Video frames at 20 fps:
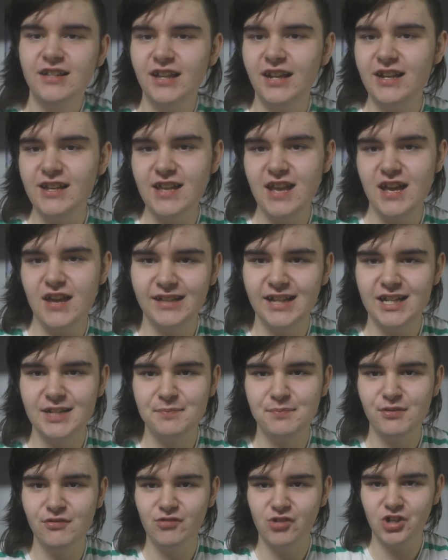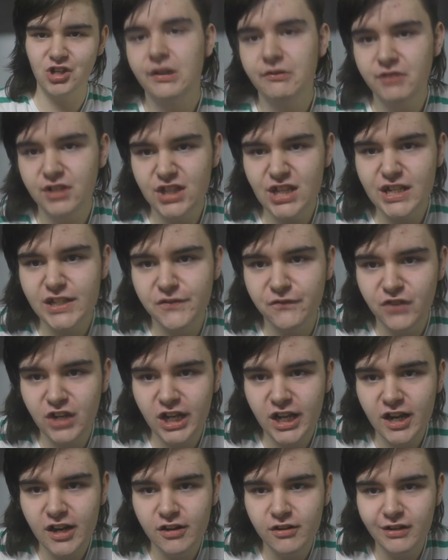Like, yeah, that's bullshit. With this
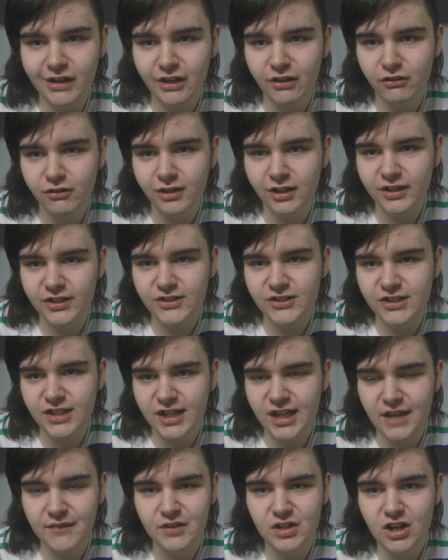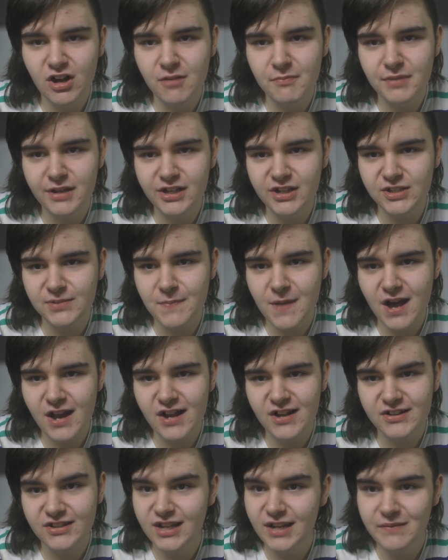video, in all honesty, even though I'm being a
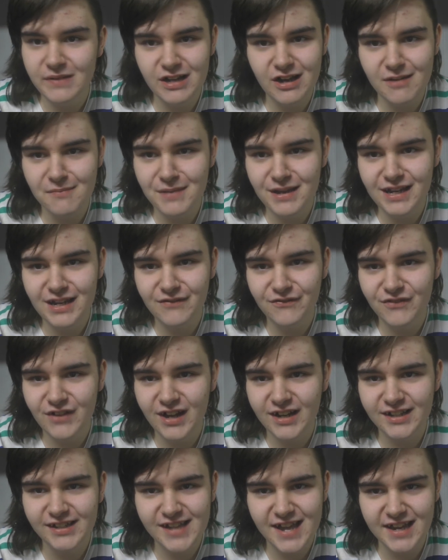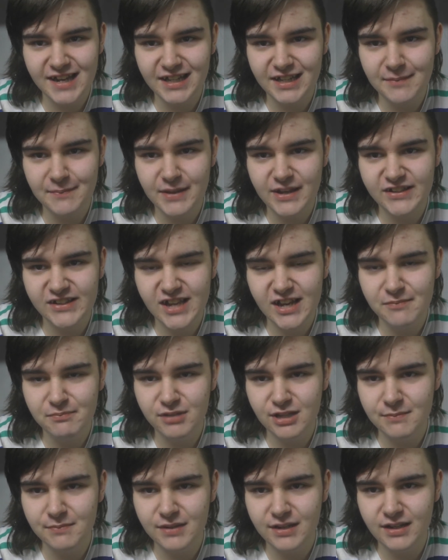smartass and even though I'm making fun and taking the piss out of
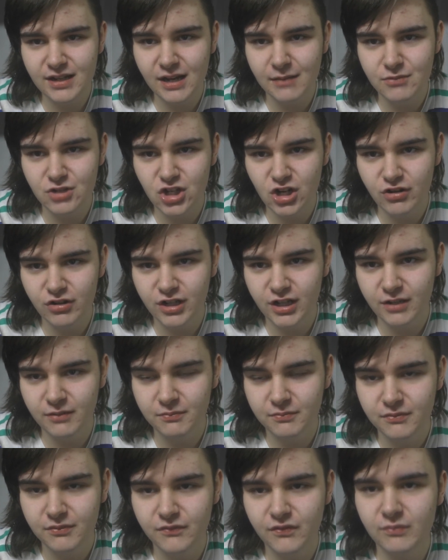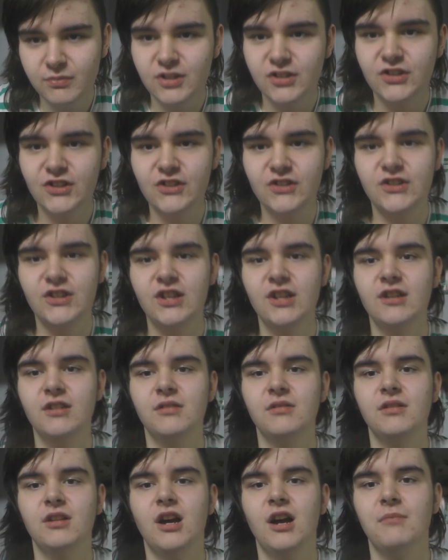Blimpy, I'm joking. From the
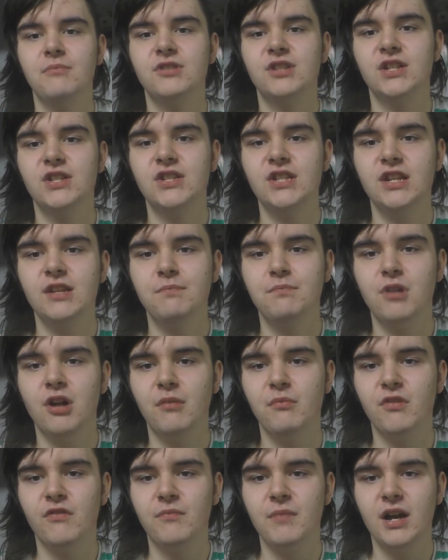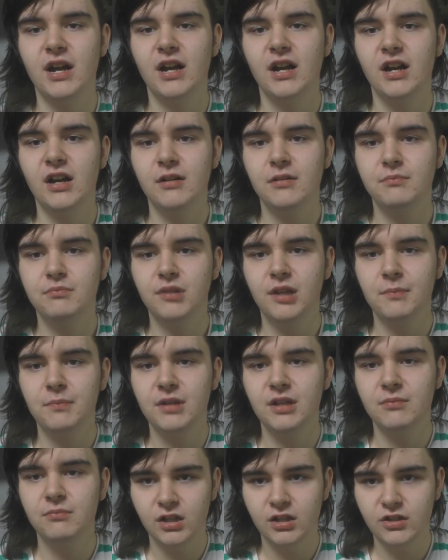sincere bottom of my heart,
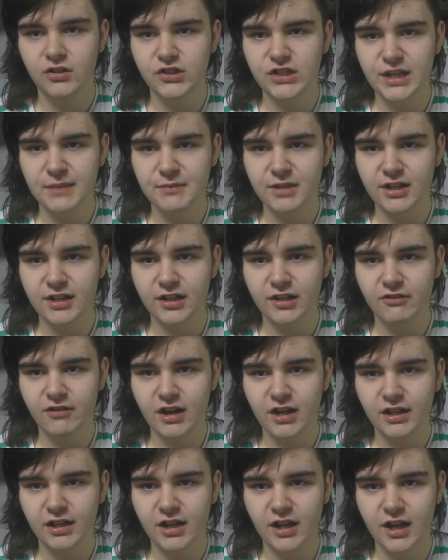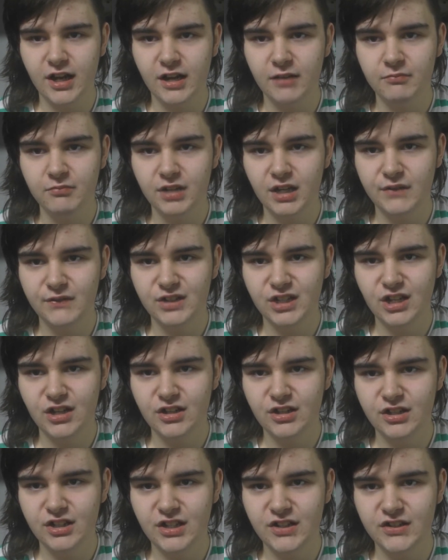Blimpy, you seem like a great guy. Even though
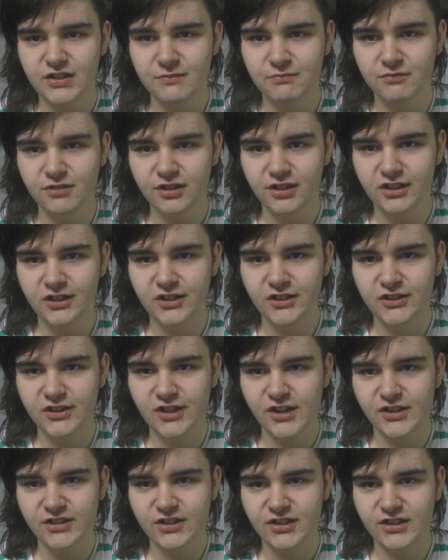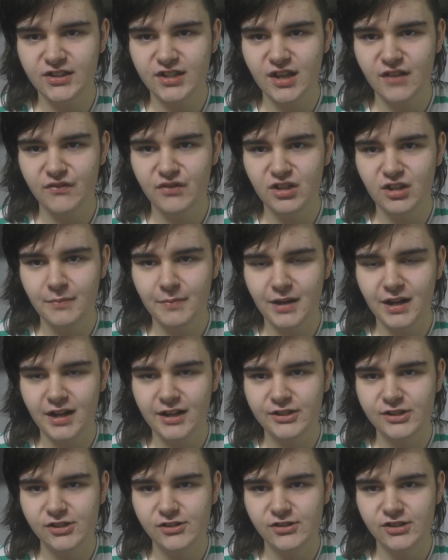you did some really disgusting stuff in your
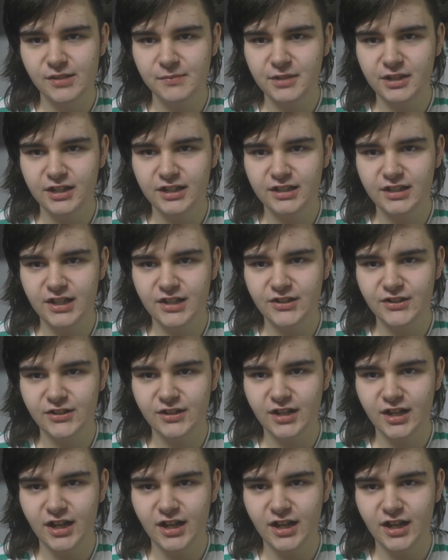past, you seem like a decent